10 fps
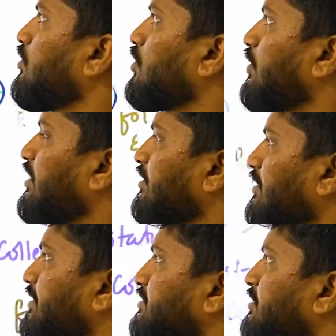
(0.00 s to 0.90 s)
World Toilet
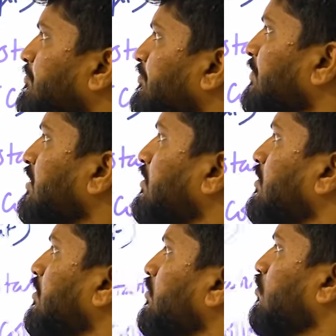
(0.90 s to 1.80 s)
Organization.
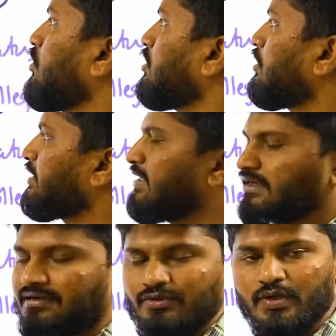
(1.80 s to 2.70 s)
World Toilet
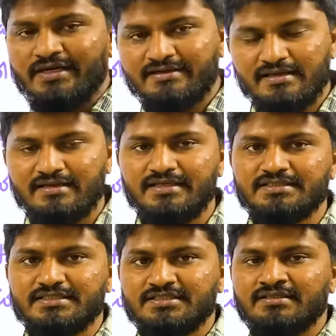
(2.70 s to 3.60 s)

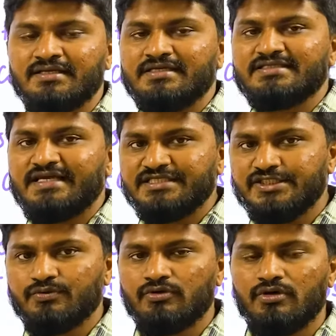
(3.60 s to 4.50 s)
Organization is an
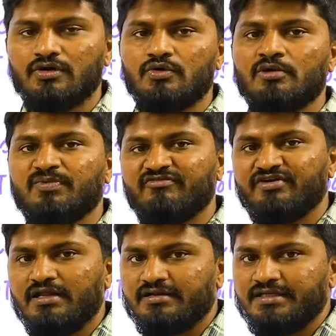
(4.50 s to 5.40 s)
NGO or
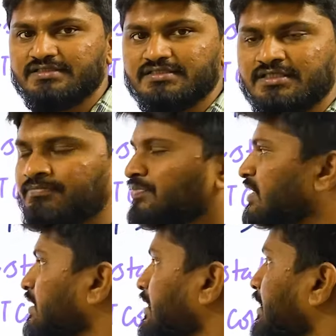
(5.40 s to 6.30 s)
non-profit organization.
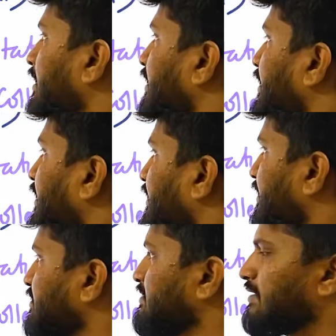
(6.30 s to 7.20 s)
It
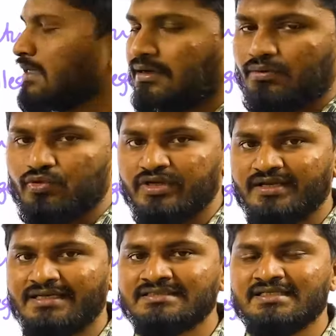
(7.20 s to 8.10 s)
is only
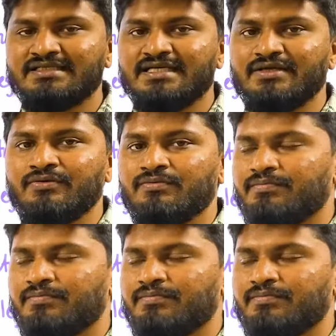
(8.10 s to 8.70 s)
consultative